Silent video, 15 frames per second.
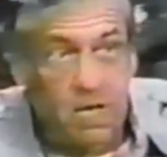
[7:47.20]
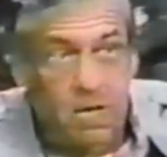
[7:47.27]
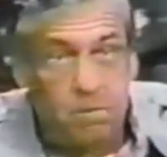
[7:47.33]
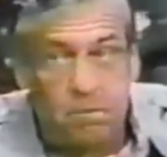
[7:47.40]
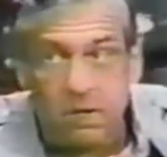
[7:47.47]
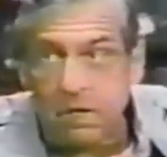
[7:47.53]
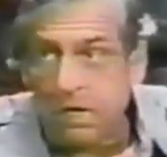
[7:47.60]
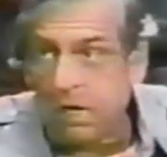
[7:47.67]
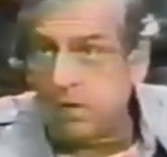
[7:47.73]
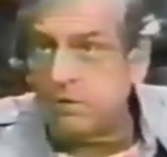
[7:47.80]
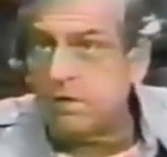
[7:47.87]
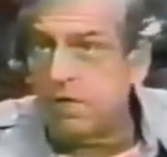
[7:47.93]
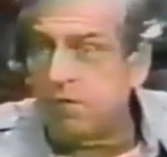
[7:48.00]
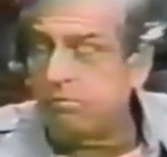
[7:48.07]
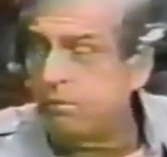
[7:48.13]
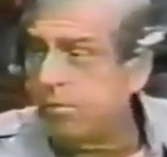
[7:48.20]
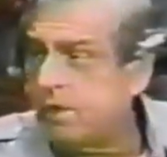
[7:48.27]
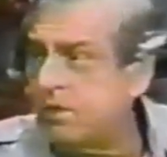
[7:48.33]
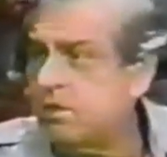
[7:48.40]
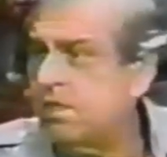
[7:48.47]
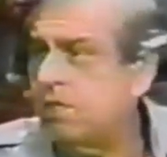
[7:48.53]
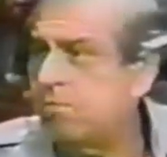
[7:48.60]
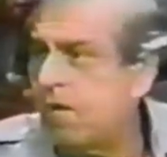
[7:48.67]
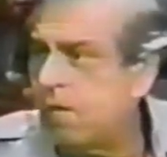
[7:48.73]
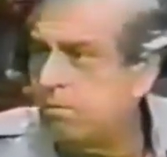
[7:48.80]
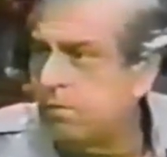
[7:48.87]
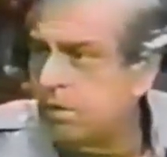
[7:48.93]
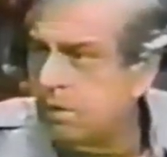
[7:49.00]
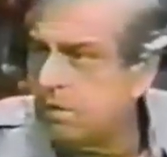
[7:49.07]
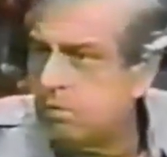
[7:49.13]
Because the information in my
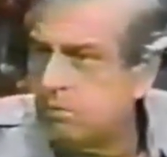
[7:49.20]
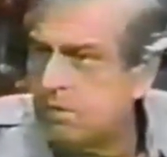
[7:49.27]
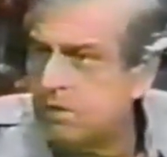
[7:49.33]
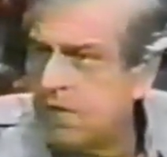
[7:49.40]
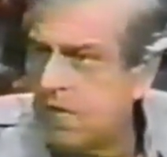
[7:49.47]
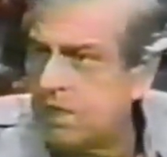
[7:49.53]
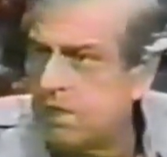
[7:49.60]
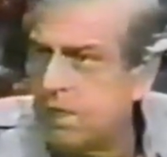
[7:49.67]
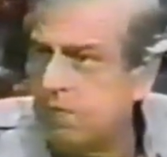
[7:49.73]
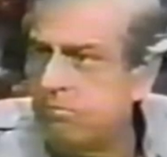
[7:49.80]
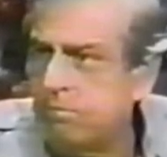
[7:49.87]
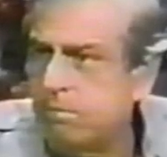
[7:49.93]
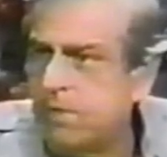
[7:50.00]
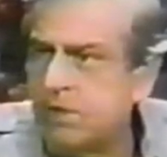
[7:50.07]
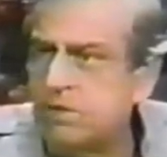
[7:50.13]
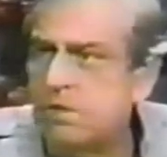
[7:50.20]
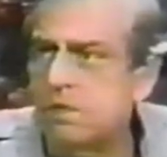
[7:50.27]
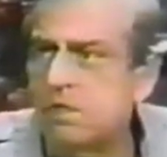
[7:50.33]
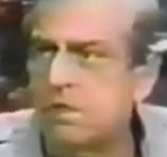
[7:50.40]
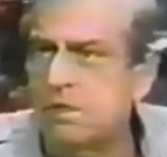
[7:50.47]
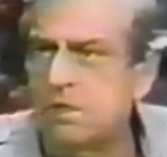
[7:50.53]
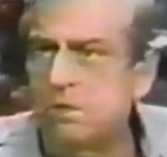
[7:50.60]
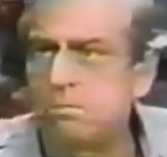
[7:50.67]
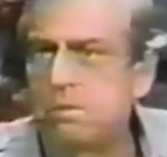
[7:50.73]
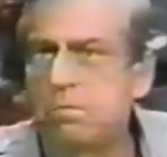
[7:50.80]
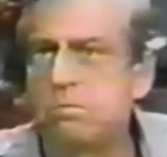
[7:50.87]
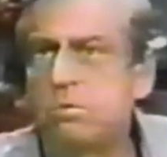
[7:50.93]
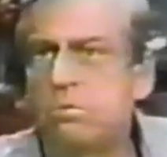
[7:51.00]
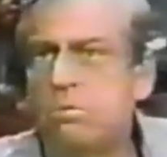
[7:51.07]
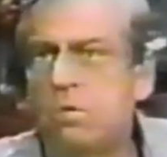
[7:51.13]
book was not information that these
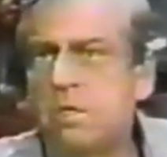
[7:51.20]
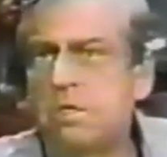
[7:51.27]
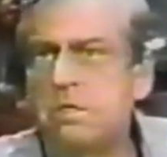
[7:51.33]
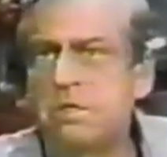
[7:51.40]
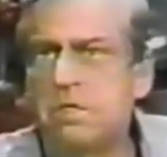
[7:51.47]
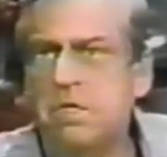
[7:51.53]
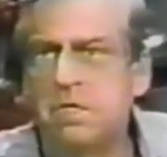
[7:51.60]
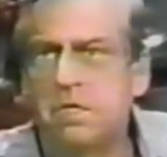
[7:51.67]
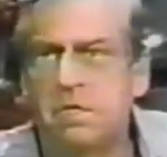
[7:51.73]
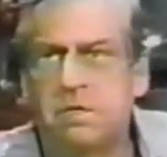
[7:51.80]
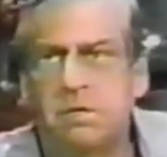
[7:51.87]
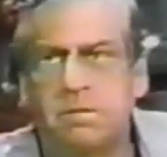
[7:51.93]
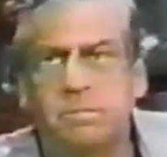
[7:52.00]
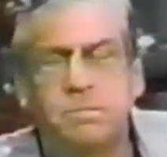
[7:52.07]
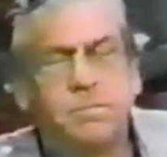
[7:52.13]
people wanted to hear.